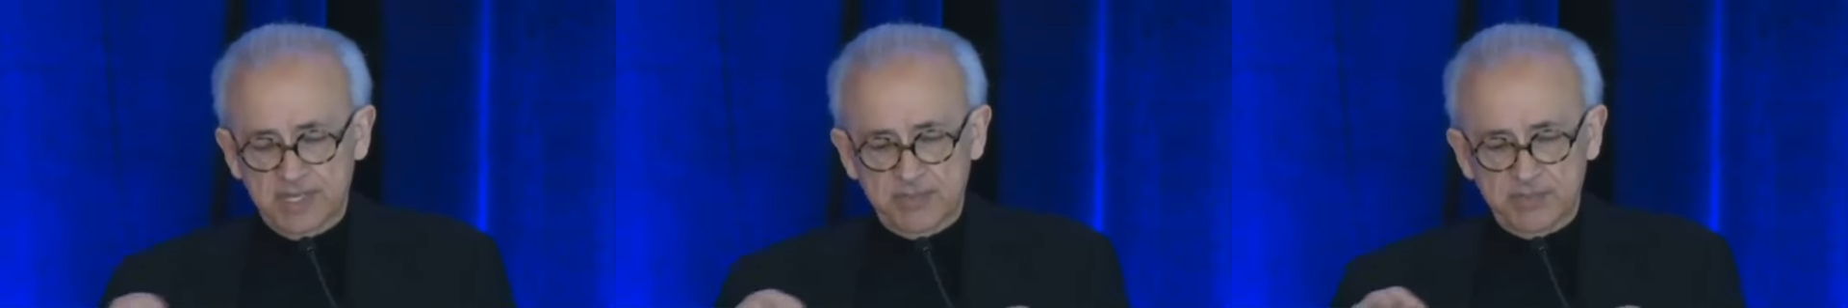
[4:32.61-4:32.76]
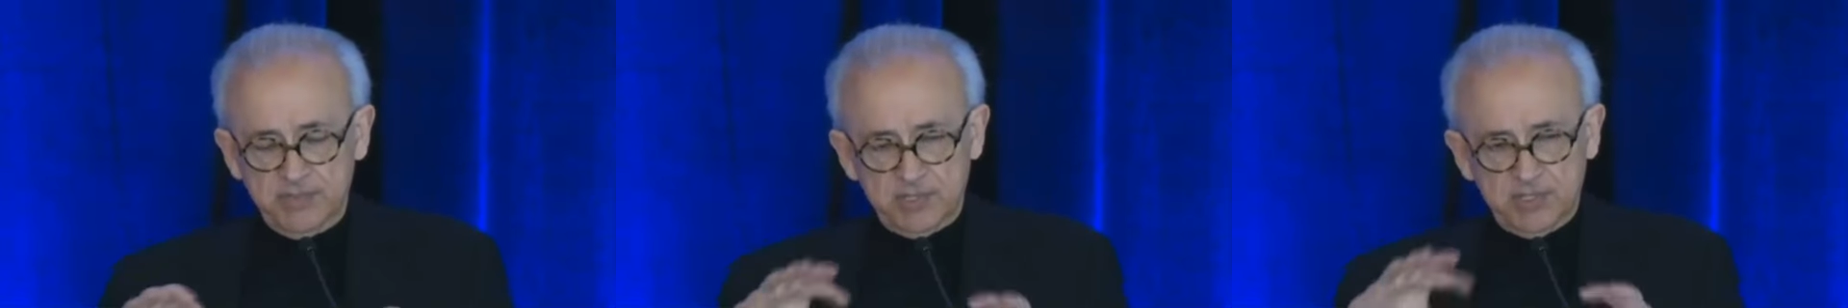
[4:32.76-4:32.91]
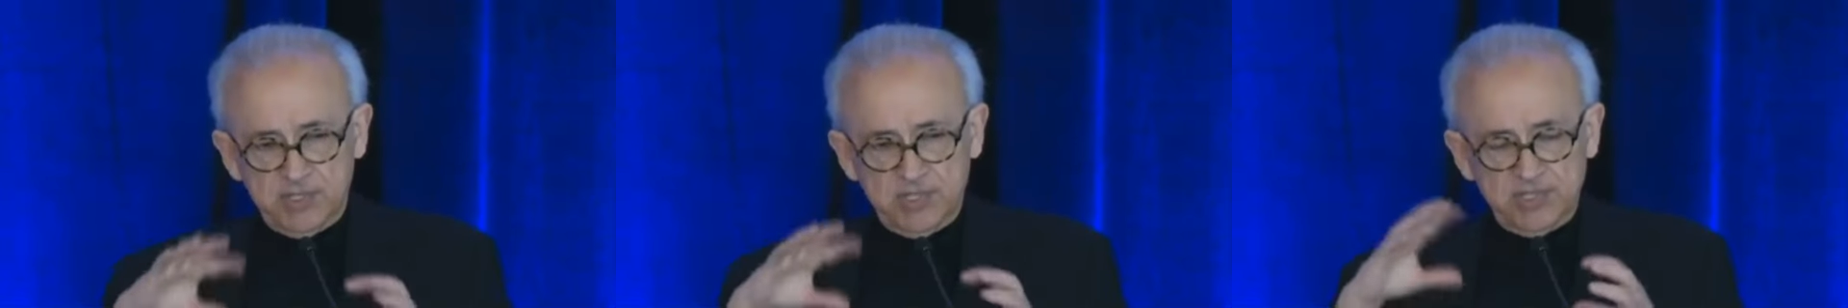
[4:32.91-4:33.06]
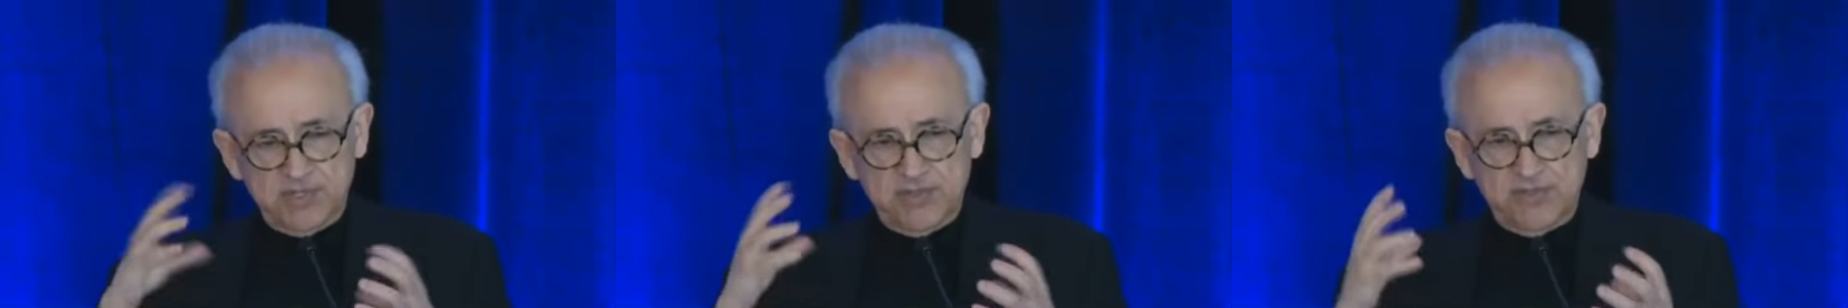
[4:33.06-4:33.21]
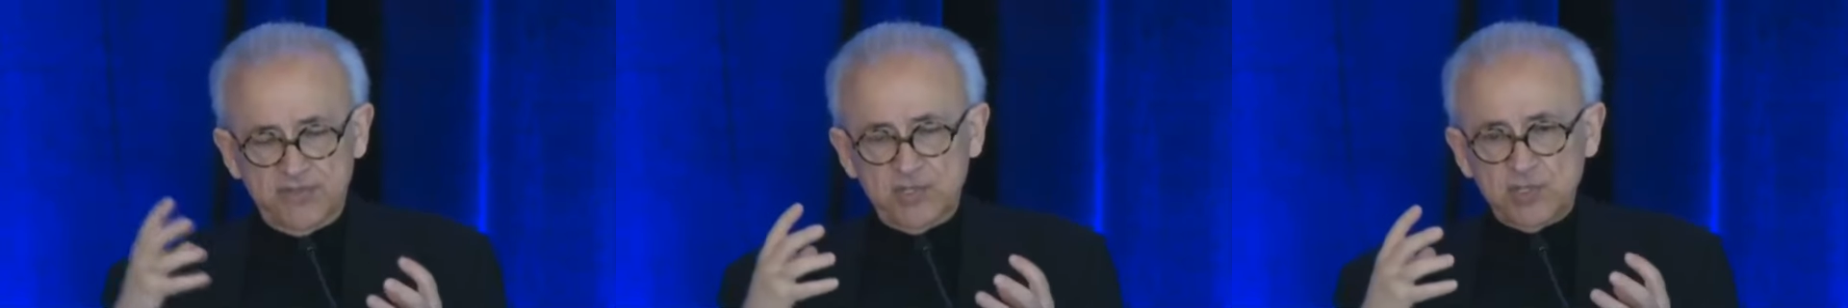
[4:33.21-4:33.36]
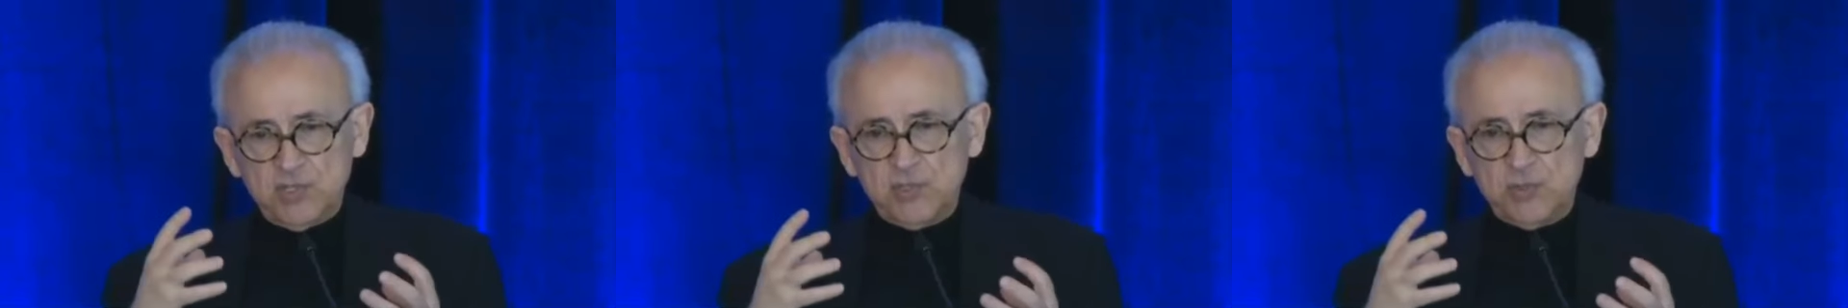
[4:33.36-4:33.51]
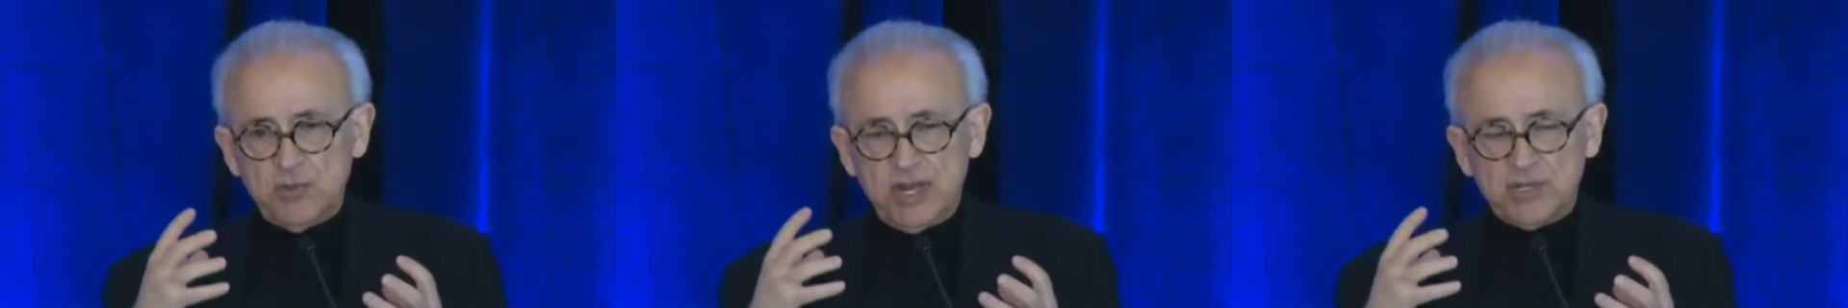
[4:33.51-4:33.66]
images
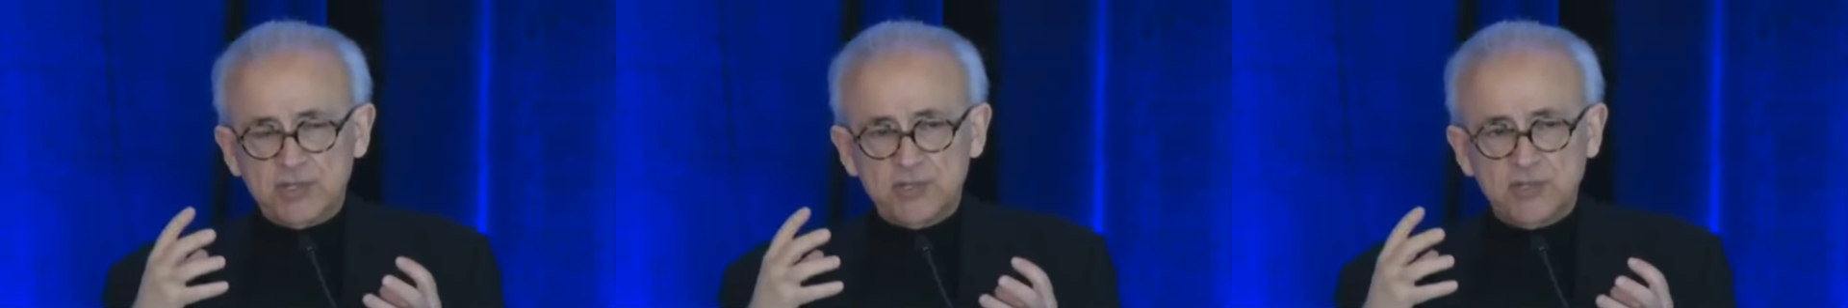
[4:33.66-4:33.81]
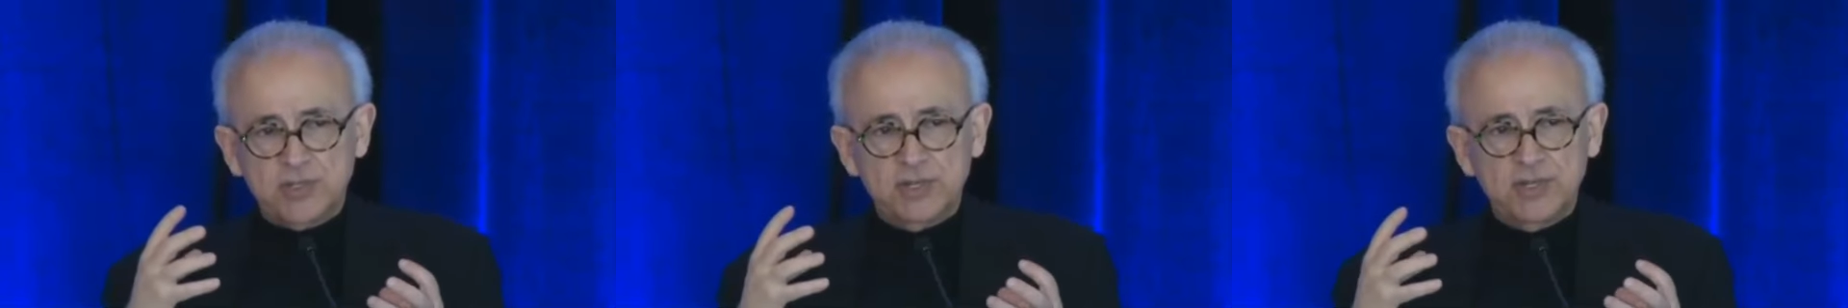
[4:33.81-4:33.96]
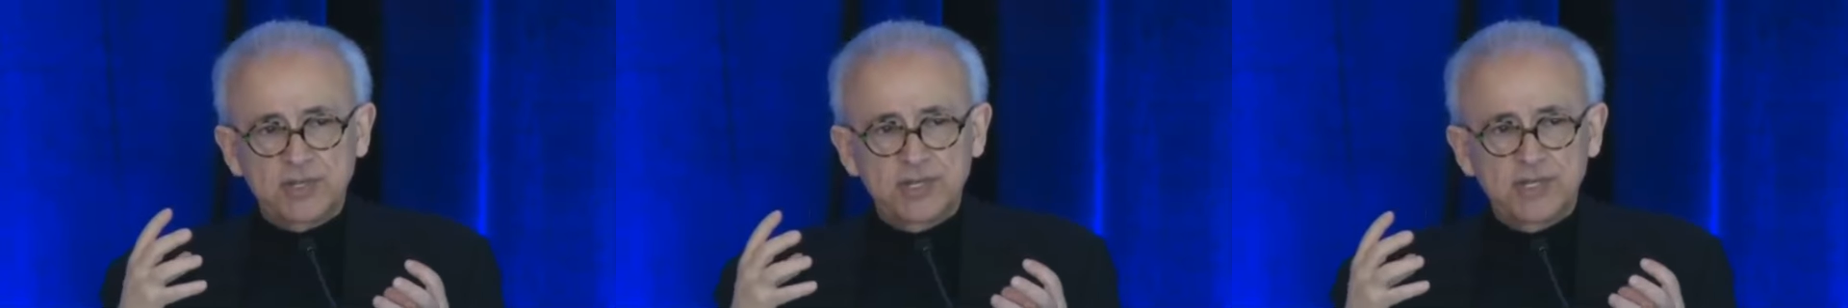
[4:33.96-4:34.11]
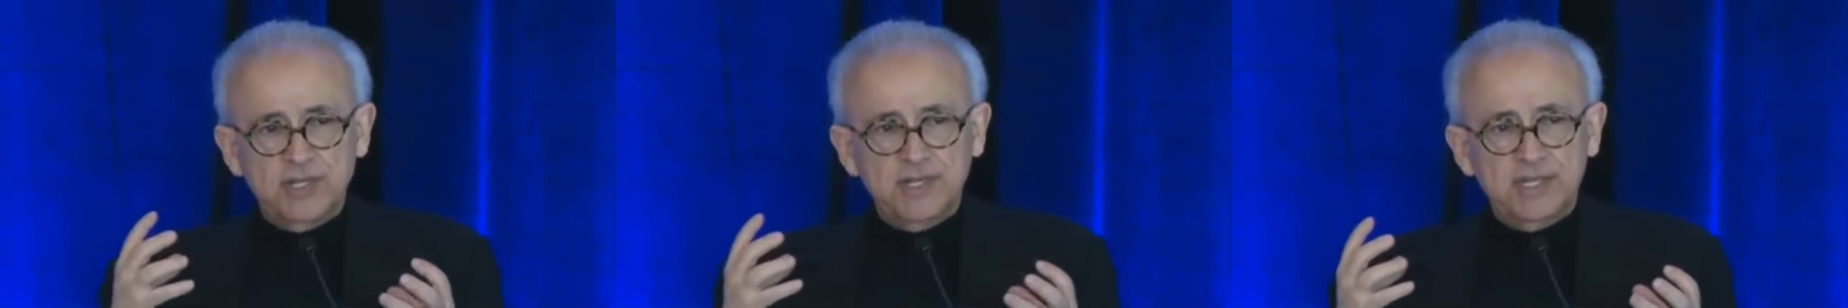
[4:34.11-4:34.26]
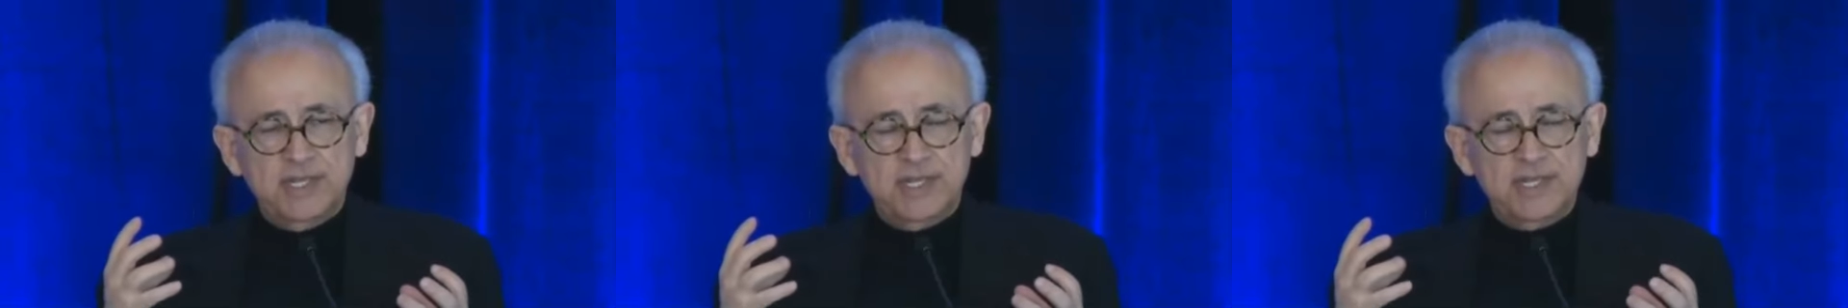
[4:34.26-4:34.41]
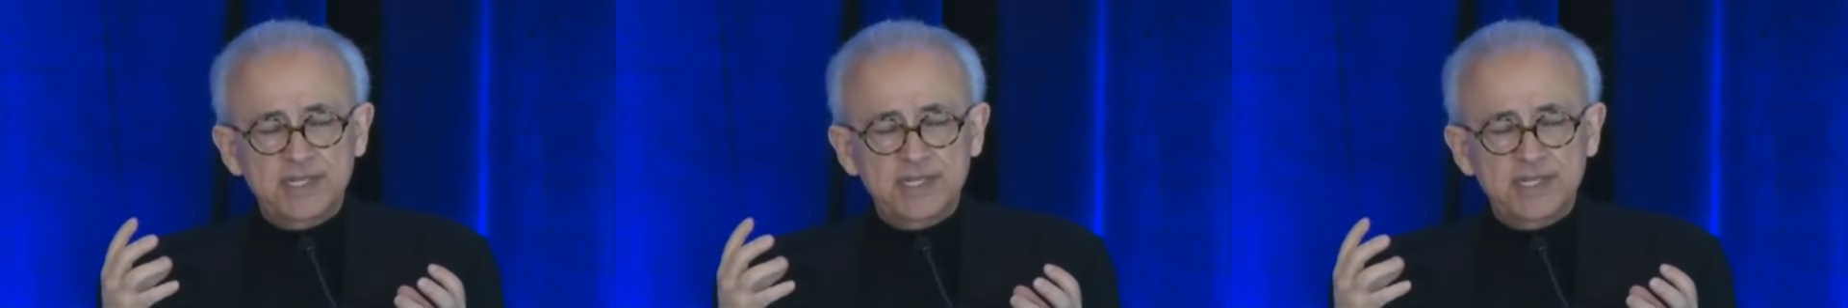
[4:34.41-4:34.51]
of the structure